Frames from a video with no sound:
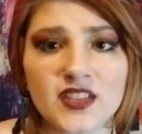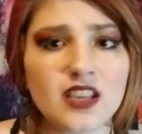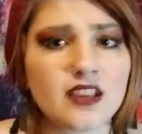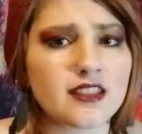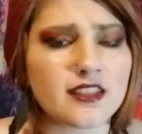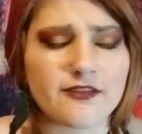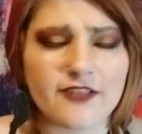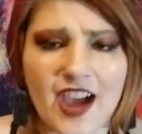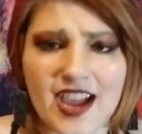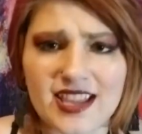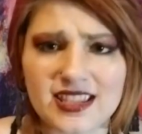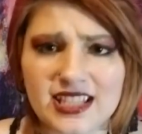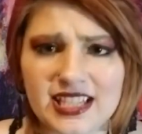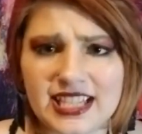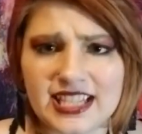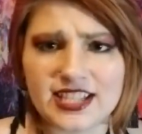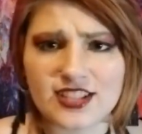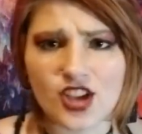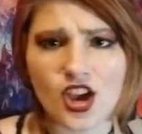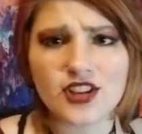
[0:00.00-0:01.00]
The fact that
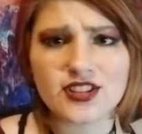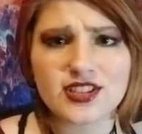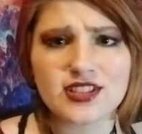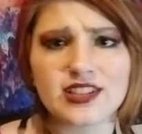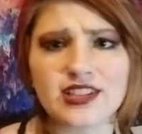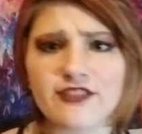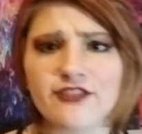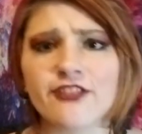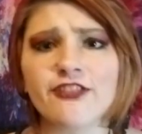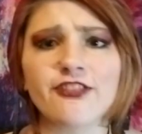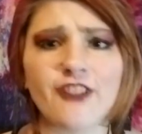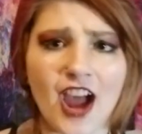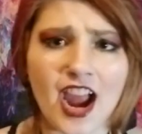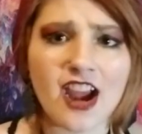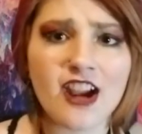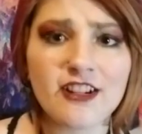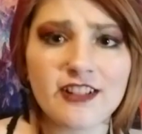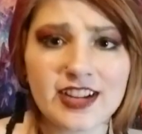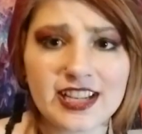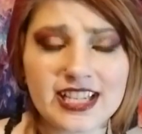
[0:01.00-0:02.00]
he's constantly
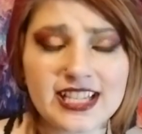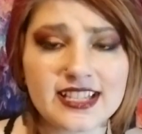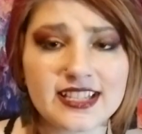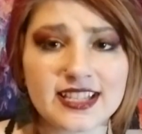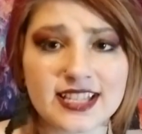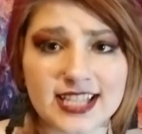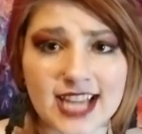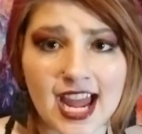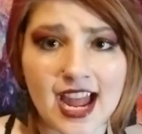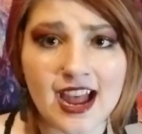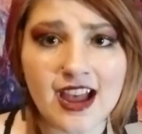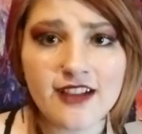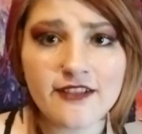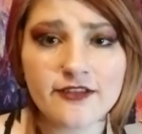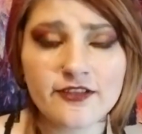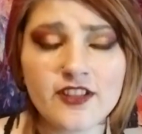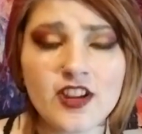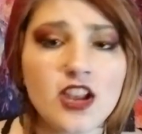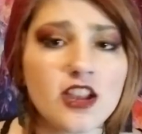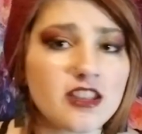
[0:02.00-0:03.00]
firing his staff,
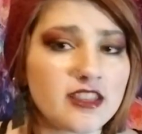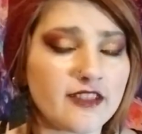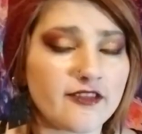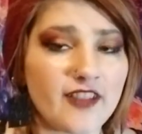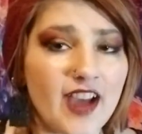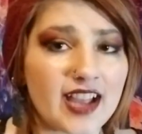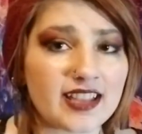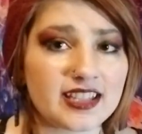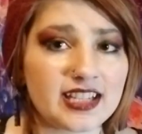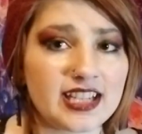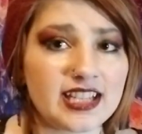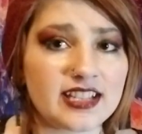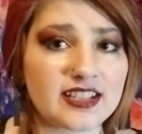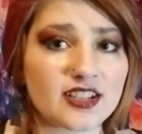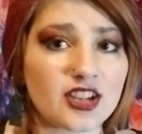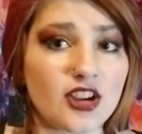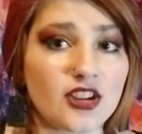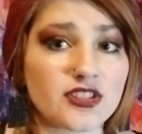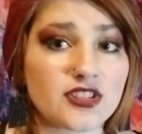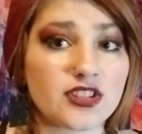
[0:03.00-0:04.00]
the fact that he's
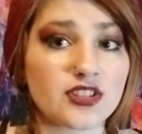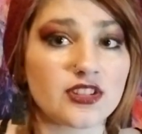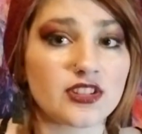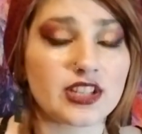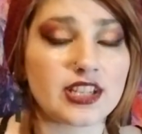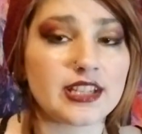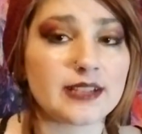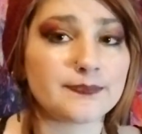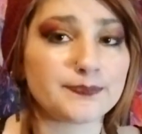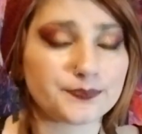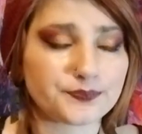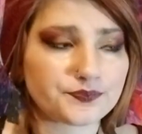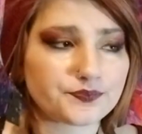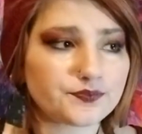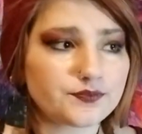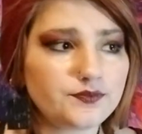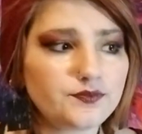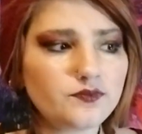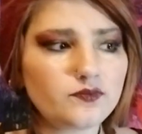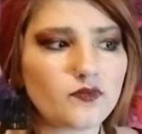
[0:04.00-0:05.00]
constantly
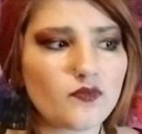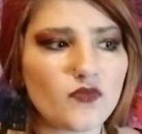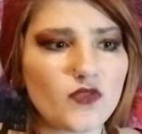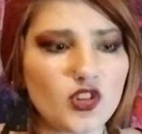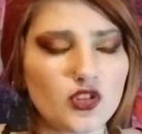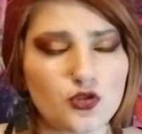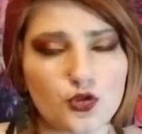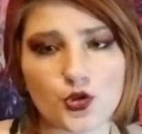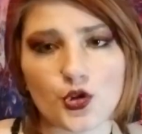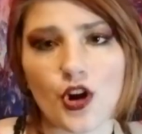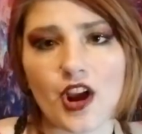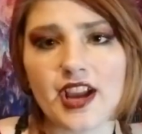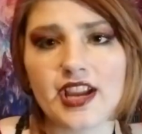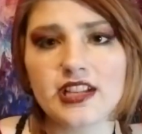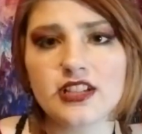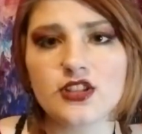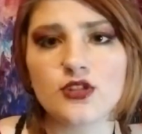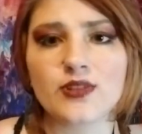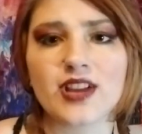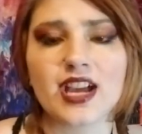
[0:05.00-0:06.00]
trying
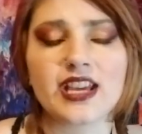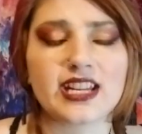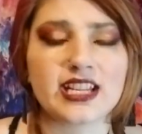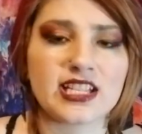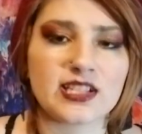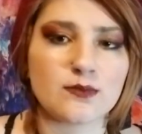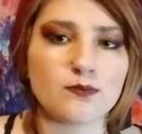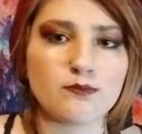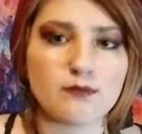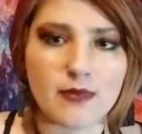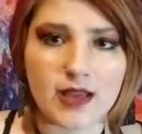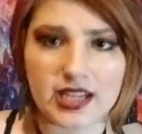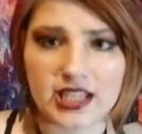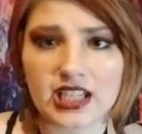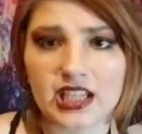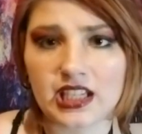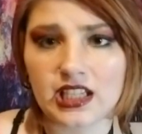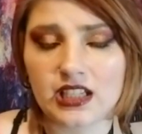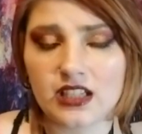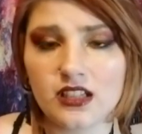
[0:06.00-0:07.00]
to get as
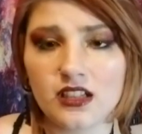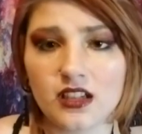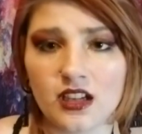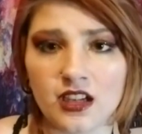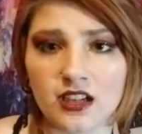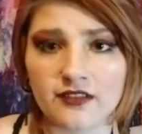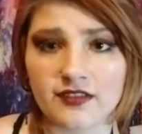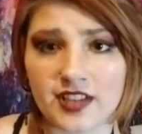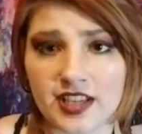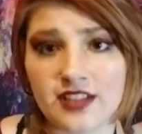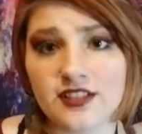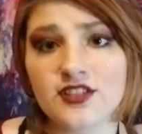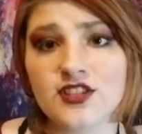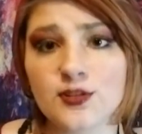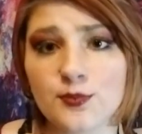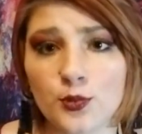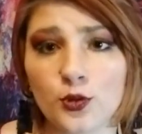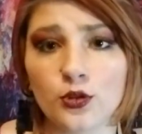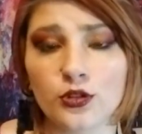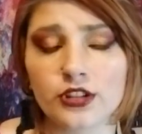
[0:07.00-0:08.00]
many of his
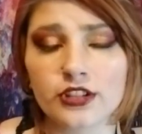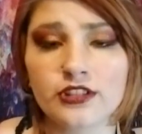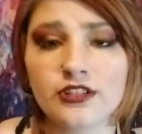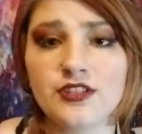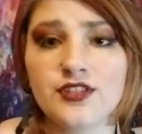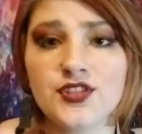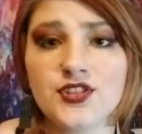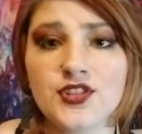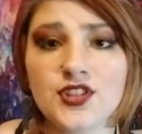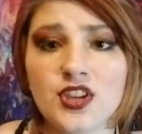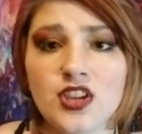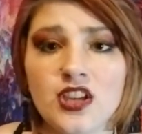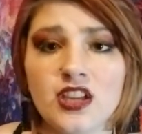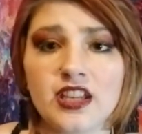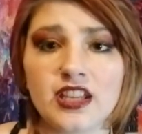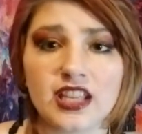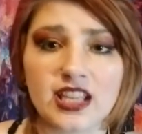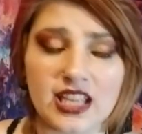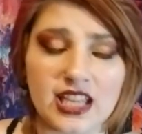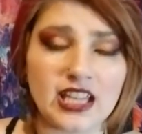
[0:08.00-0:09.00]
supporters
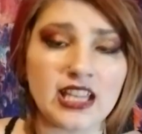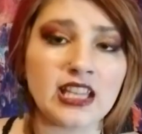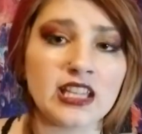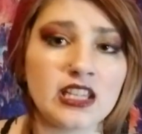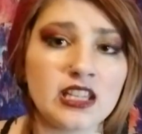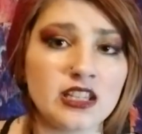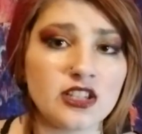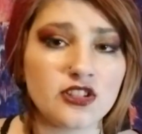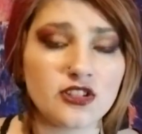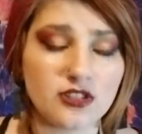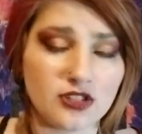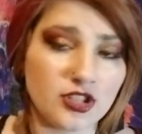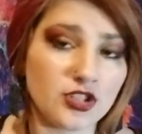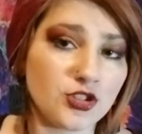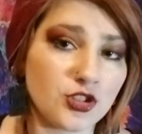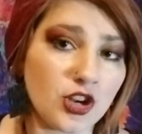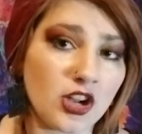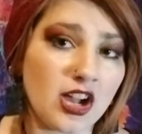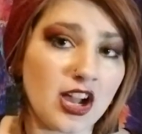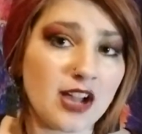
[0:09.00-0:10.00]
in the
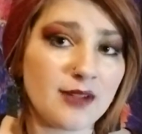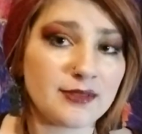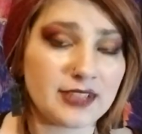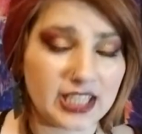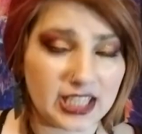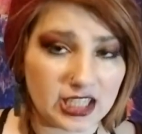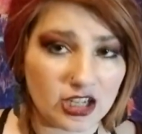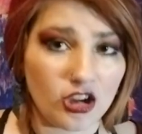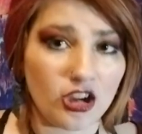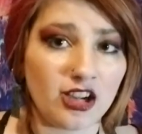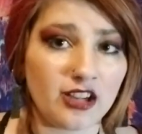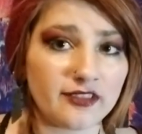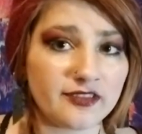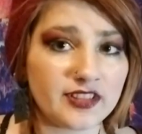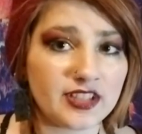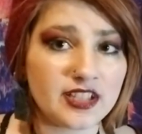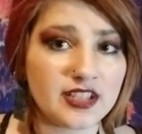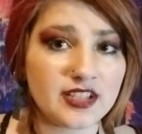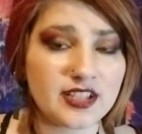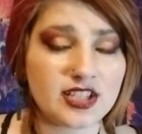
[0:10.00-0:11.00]
job and in
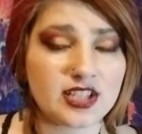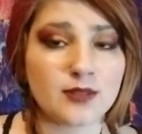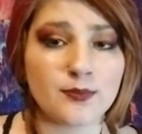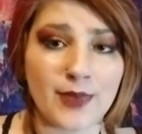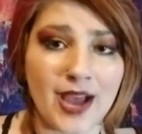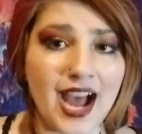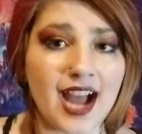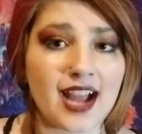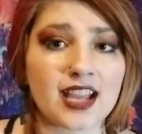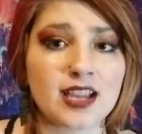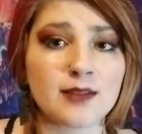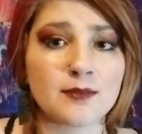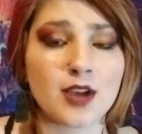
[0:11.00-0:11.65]
office to back him